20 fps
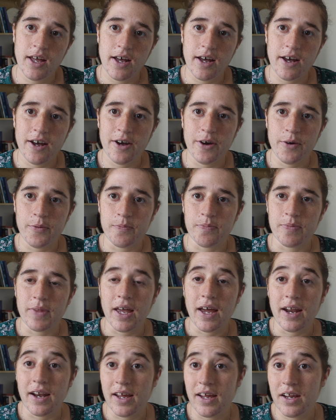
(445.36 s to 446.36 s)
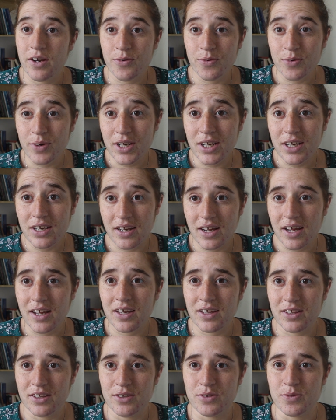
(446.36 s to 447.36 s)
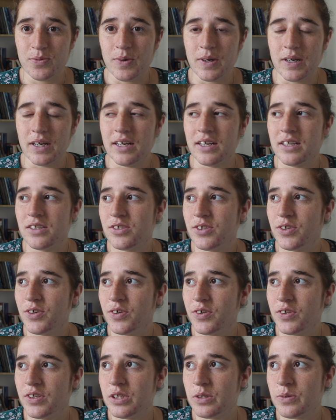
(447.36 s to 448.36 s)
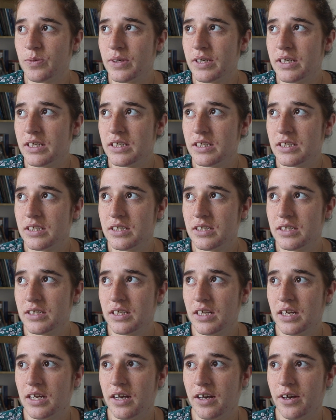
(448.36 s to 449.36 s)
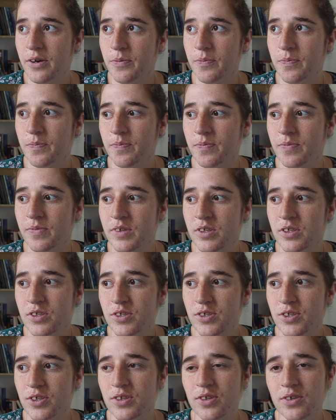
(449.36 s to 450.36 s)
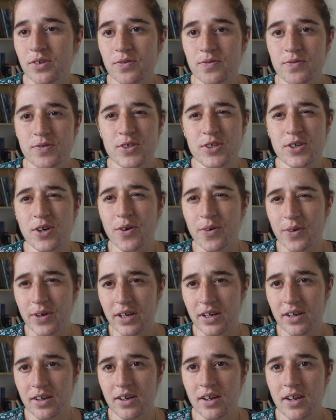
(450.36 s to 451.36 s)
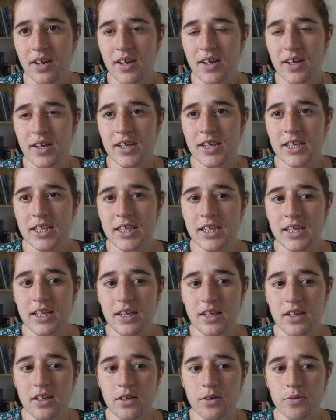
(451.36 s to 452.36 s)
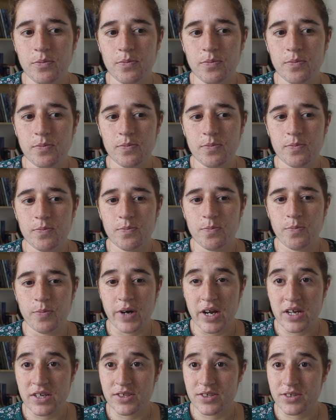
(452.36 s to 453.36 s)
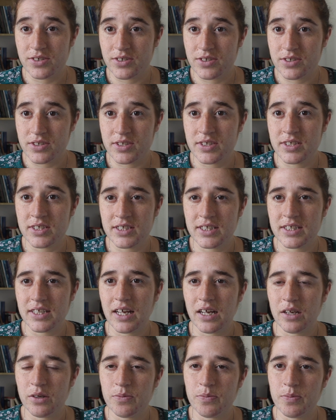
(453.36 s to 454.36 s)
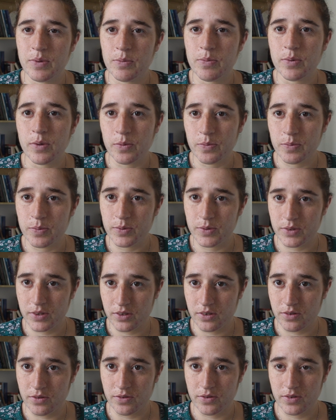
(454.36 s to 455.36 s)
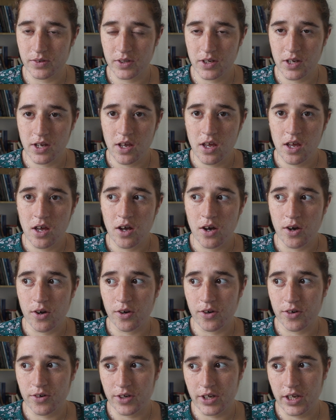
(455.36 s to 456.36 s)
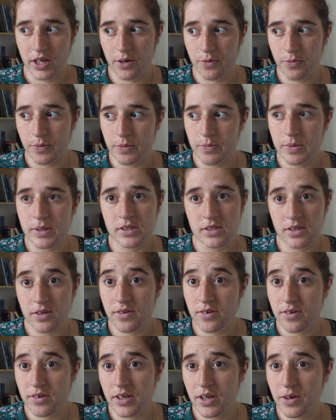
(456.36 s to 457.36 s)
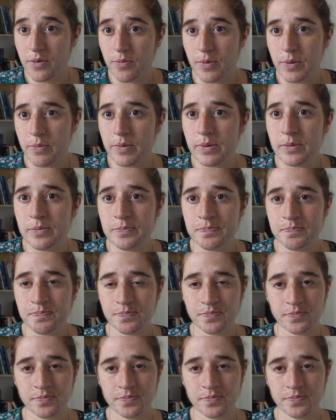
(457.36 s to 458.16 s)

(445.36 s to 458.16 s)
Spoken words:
and I really like this one. So this one is sort of showing the pressures that people put on Korean women, South Korean women.